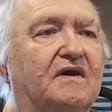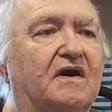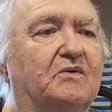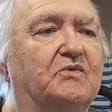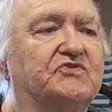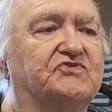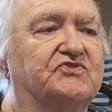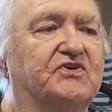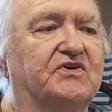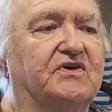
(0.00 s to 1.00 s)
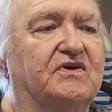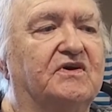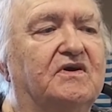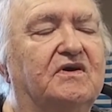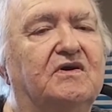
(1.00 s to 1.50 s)
I was a
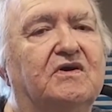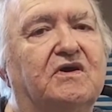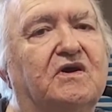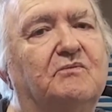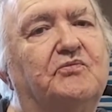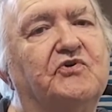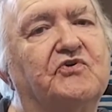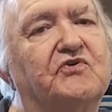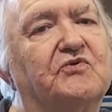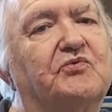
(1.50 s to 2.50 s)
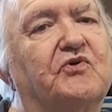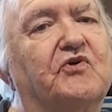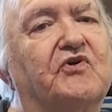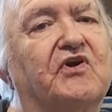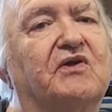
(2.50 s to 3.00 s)
computer
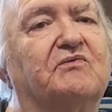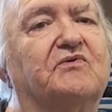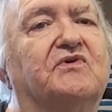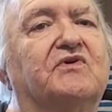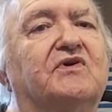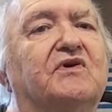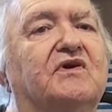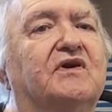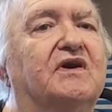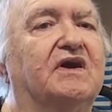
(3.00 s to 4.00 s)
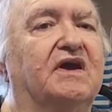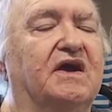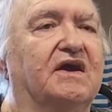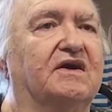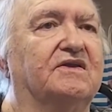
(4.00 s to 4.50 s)
programmer
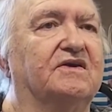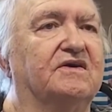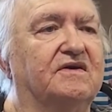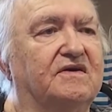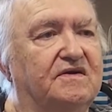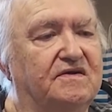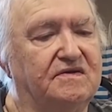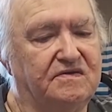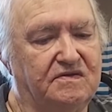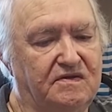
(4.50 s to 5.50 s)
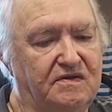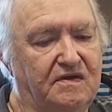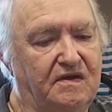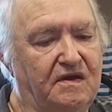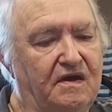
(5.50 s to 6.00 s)
and
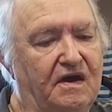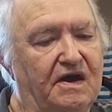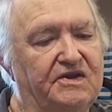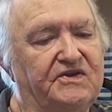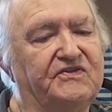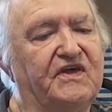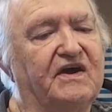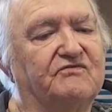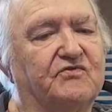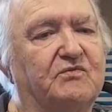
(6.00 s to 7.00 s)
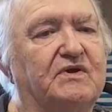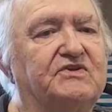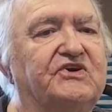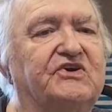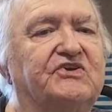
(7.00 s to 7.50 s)
I did that for about
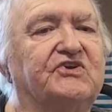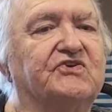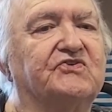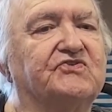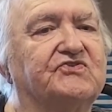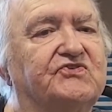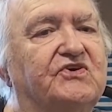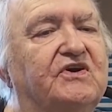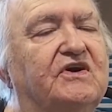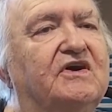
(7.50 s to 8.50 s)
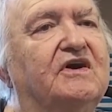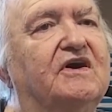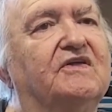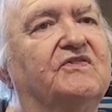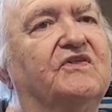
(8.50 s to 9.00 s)
10 years.
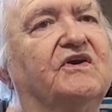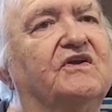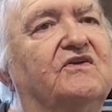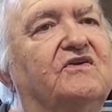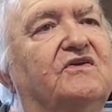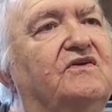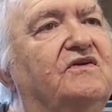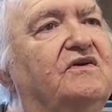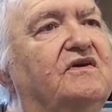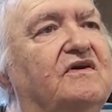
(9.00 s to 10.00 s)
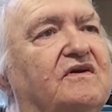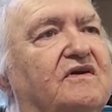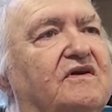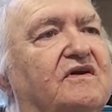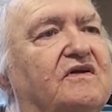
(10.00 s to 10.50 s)
And then
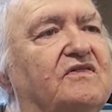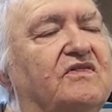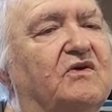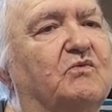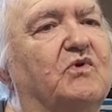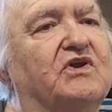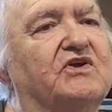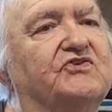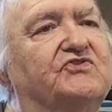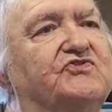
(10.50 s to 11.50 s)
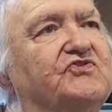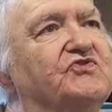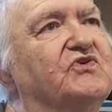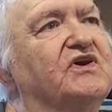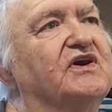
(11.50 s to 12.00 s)
they wanted
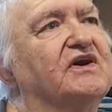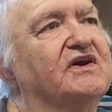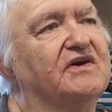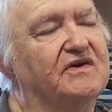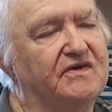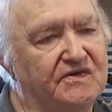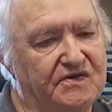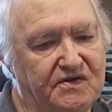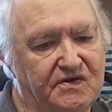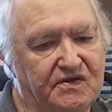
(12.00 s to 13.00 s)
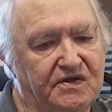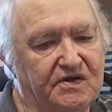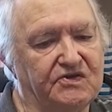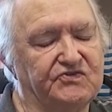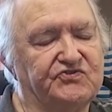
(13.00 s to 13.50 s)
to uh,
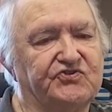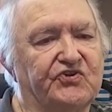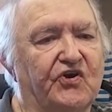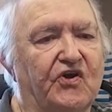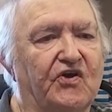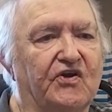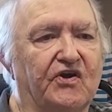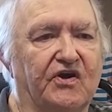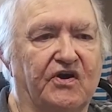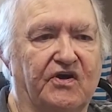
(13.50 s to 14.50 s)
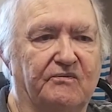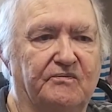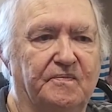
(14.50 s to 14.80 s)
install a, um,